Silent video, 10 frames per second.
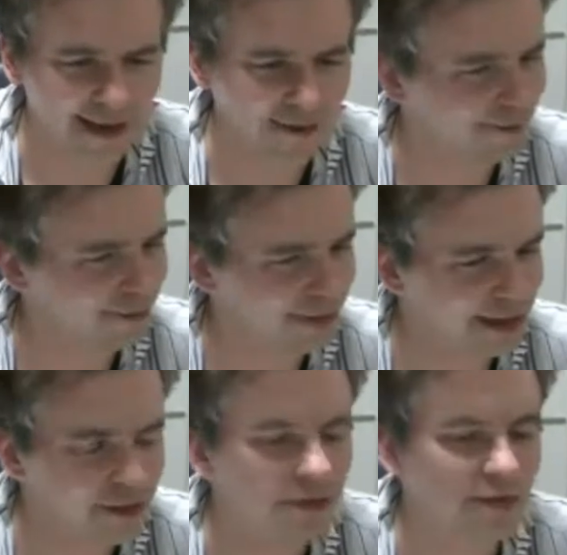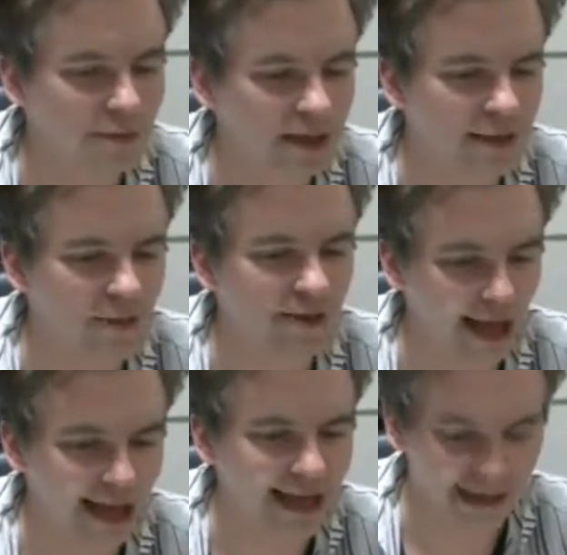I don't think so. It seemed like he was
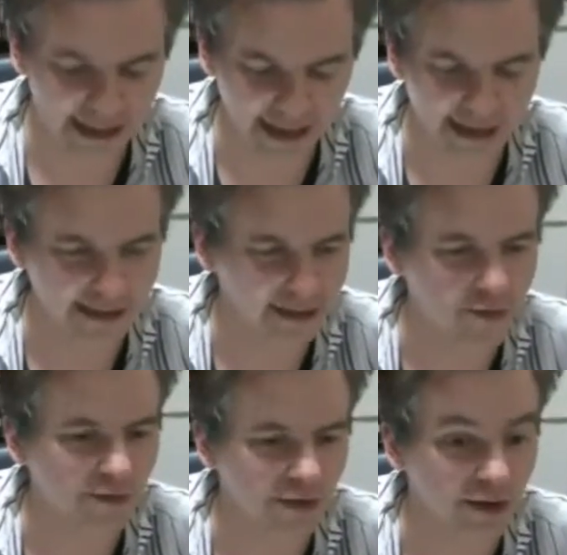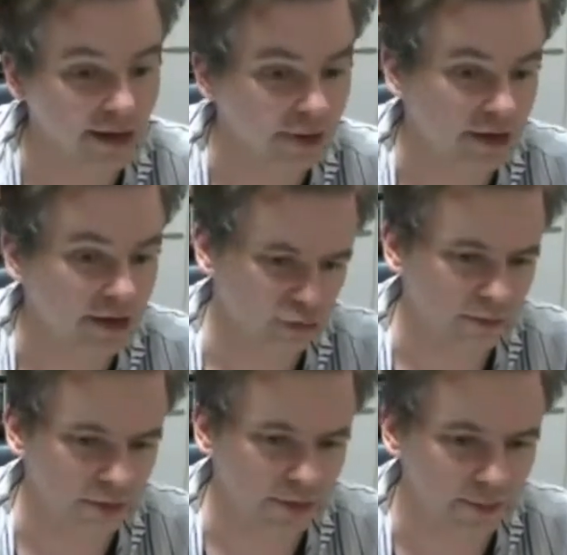lying at the end. It didn't reveal anything true
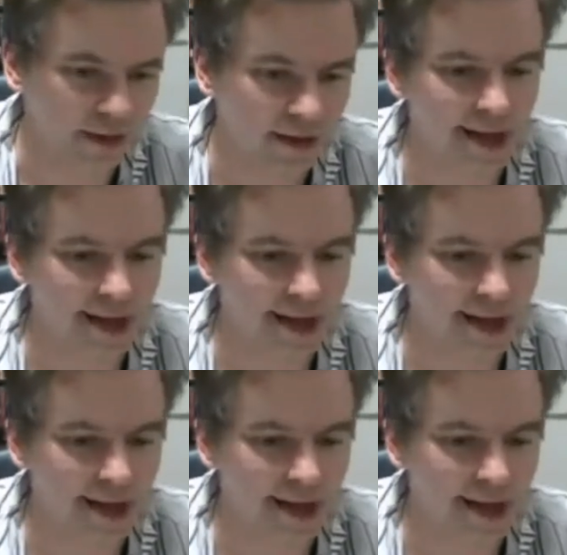about him.